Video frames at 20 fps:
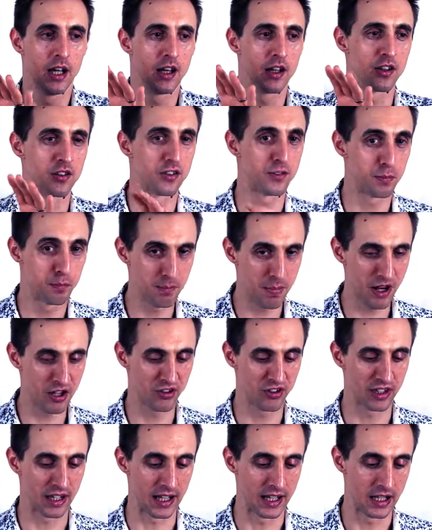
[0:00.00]

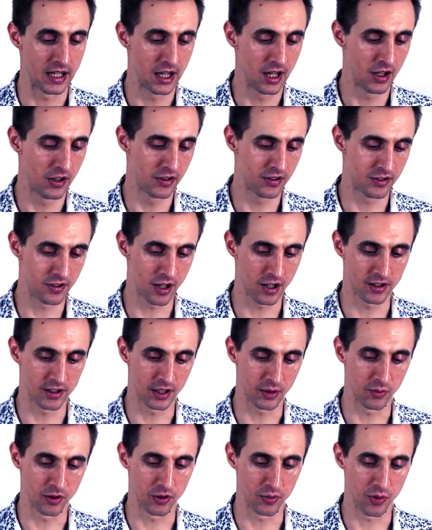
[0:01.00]
especially
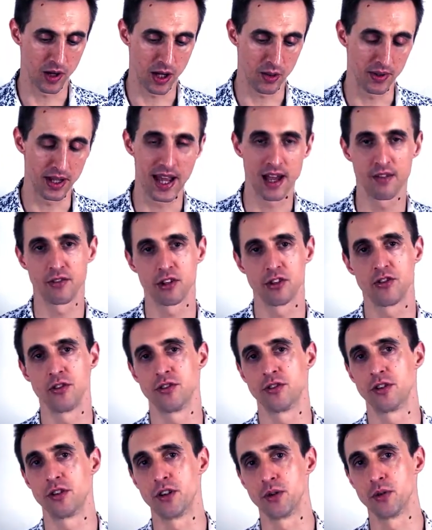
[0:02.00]
starting with where we have
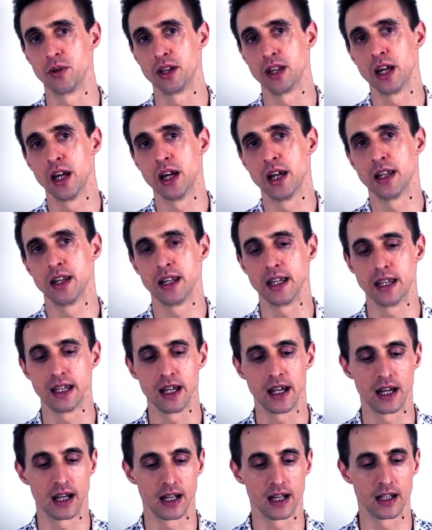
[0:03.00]
issues to do with
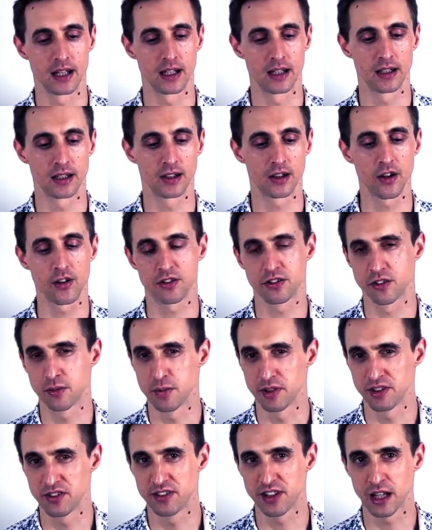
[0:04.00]
the
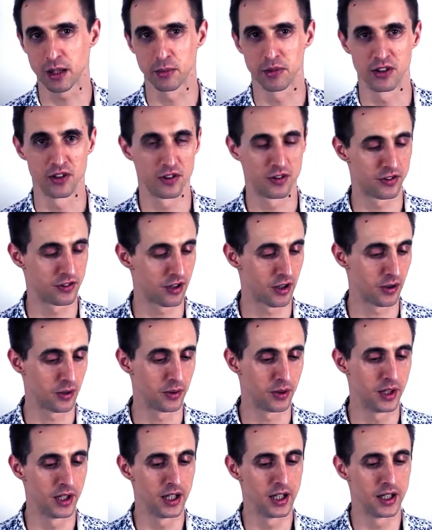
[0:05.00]
customer segments. So